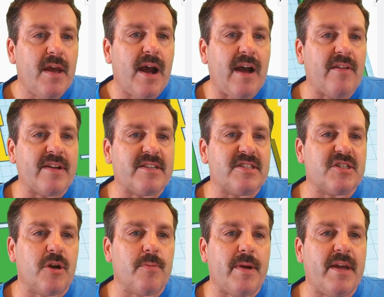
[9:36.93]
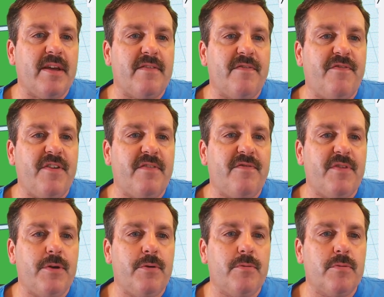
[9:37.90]
I like to start by hitting Fit
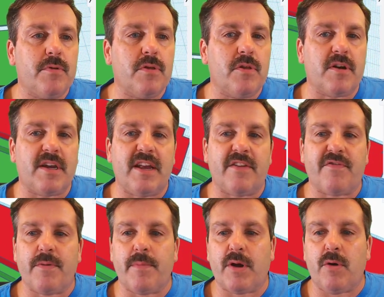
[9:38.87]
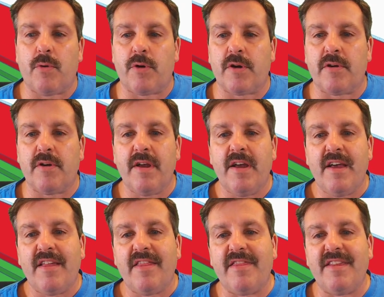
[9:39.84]
View, look at it from a corner.
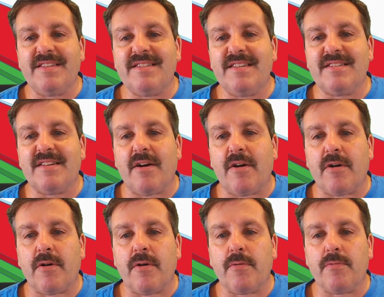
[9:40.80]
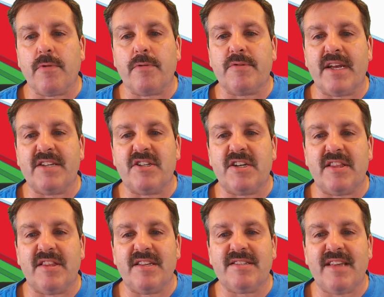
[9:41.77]
This is our rotation
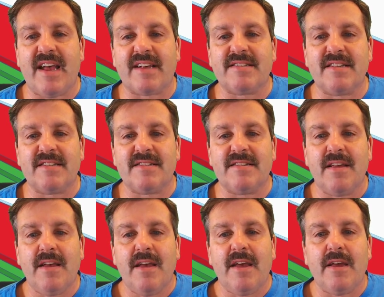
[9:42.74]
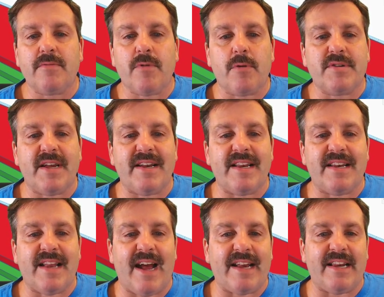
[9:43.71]
in this axis, and rotate it
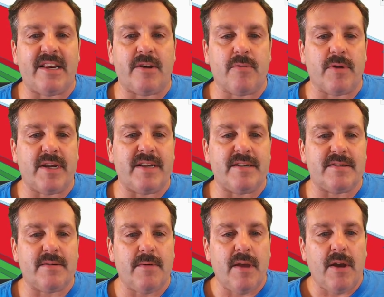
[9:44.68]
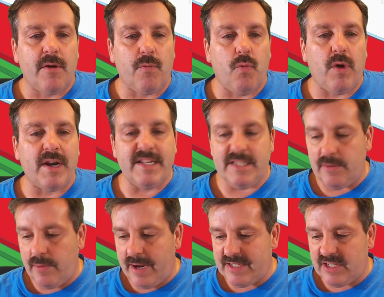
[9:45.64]
90 degrees. One easy
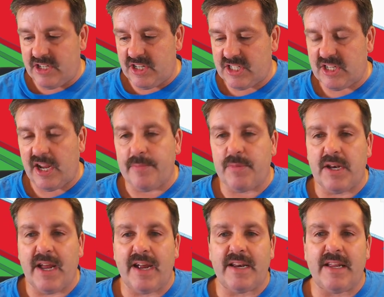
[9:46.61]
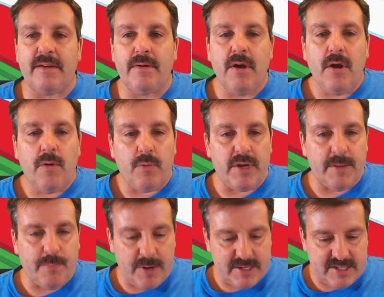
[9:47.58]
way is to just type the 90. When you
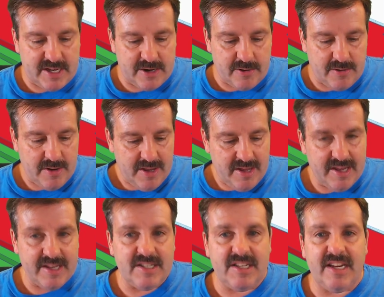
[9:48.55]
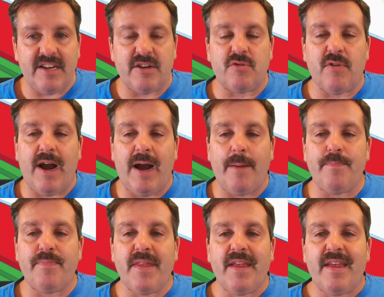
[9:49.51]
press enter, hit D to drop,
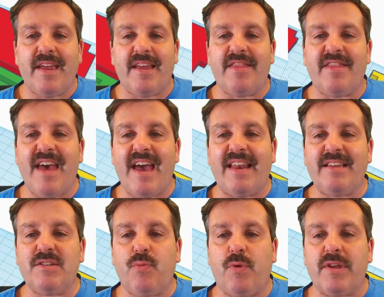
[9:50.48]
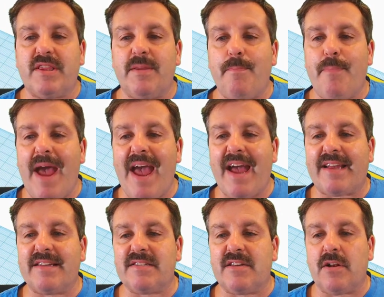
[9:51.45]
and that is what the
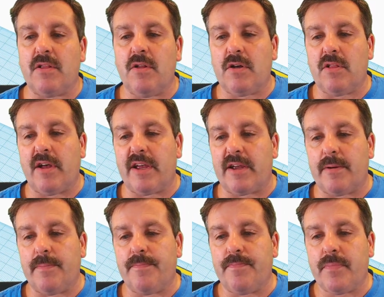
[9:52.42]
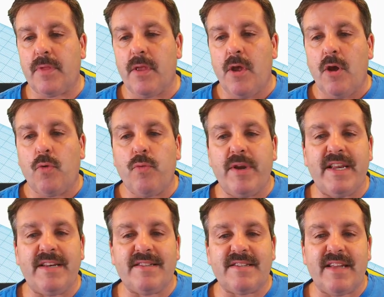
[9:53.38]
back is going to look like. We
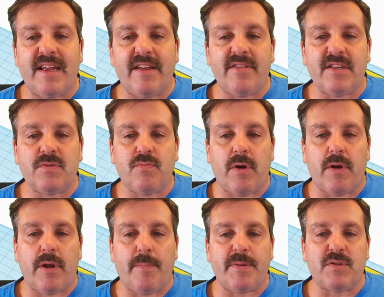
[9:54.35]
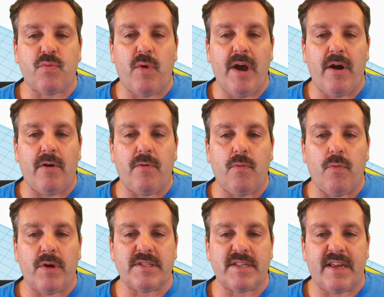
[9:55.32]
need to stand this one up as well.
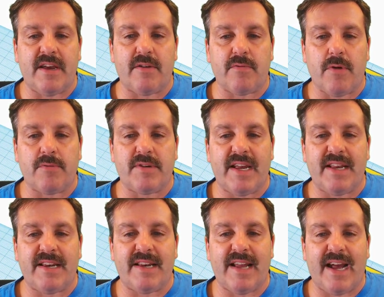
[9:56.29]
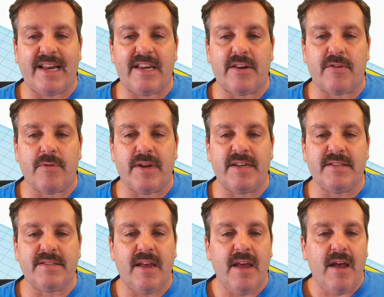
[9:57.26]
Once again, rotate 90 degrees.